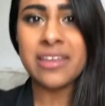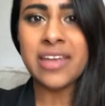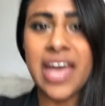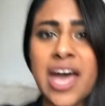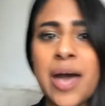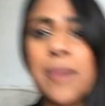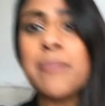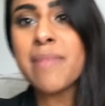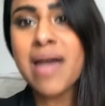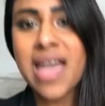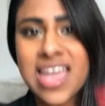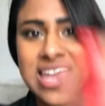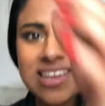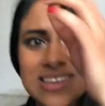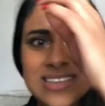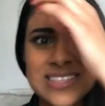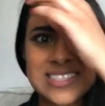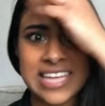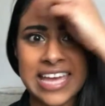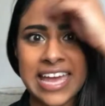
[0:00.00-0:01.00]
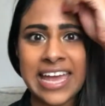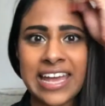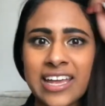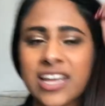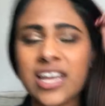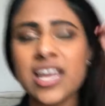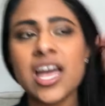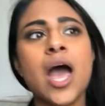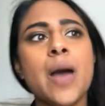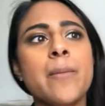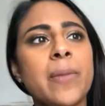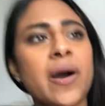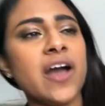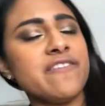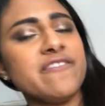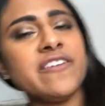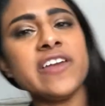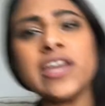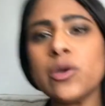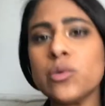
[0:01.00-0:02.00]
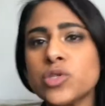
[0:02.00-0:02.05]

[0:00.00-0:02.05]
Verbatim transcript: amazing, but I think it